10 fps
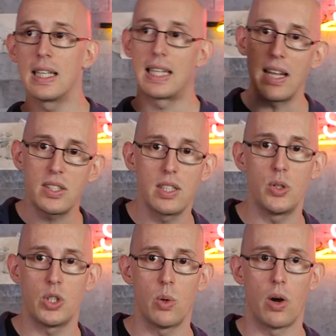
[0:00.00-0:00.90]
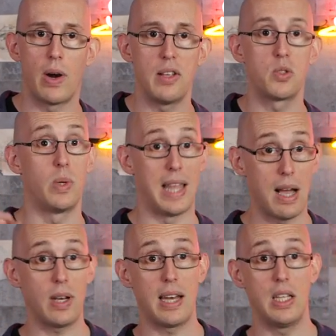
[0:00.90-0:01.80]
get to those URLs
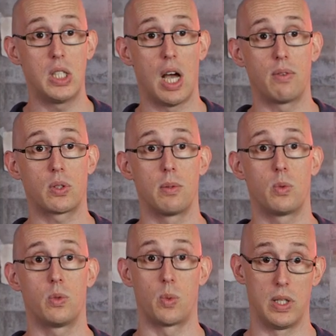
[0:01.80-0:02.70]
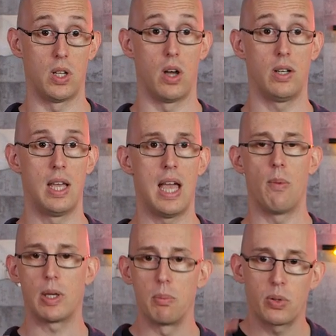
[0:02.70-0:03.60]
without any JavaScript switched on,
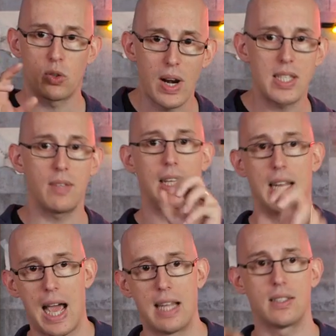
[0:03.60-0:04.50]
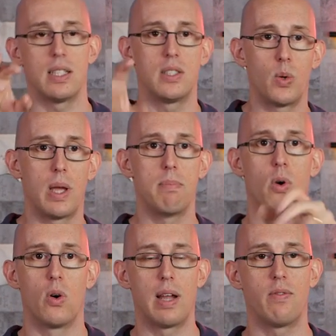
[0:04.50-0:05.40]
and we can progressively enhance into a
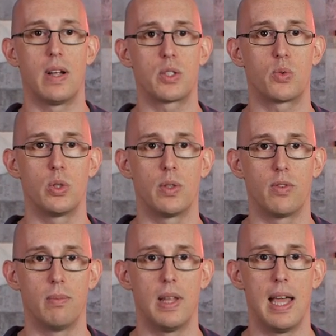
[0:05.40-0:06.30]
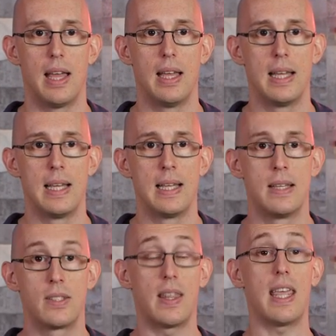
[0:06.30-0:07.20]
more advanced router from there.
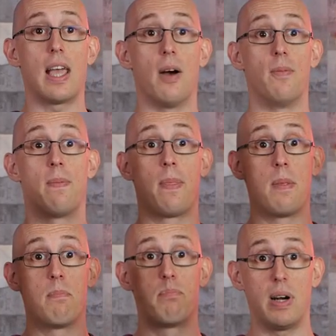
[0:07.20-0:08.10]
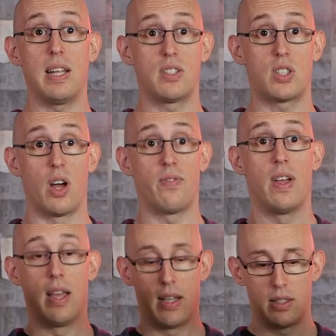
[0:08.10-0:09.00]
So there you go. Brilliant stuff.
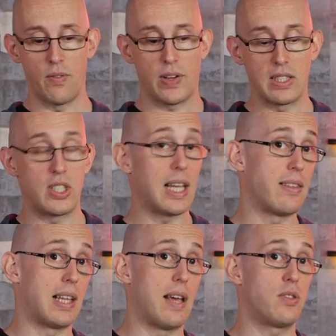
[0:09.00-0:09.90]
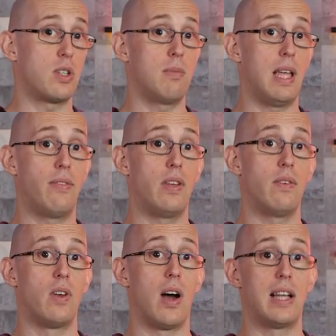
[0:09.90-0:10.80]
Don't forget to check out the live stream if
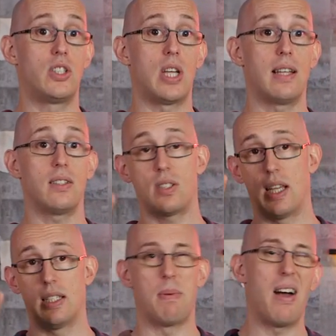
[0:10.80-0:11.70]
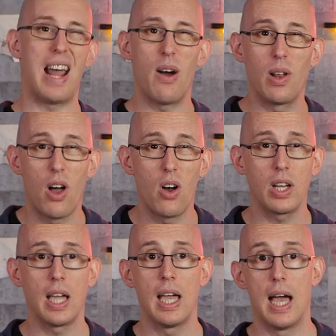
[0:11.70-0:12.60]
you've not had chance. It's about an hour
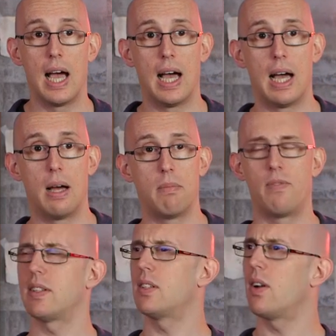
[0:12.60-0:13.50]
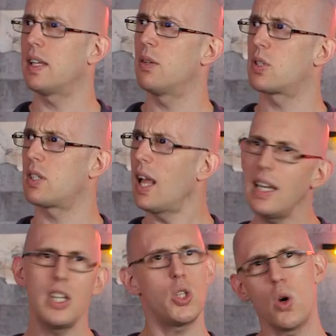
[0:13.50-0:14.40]
long. Um, in fact, no, I think it was
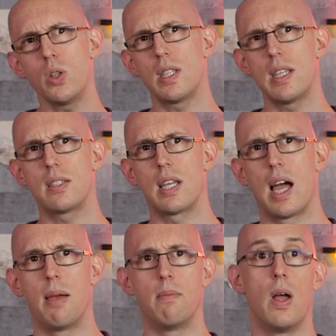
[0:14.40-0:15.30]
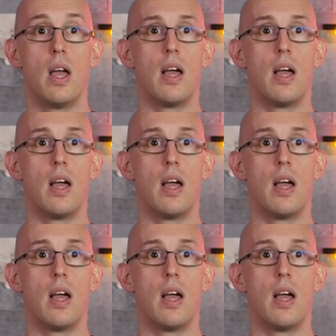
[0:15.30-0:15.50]
slightly shorter this time.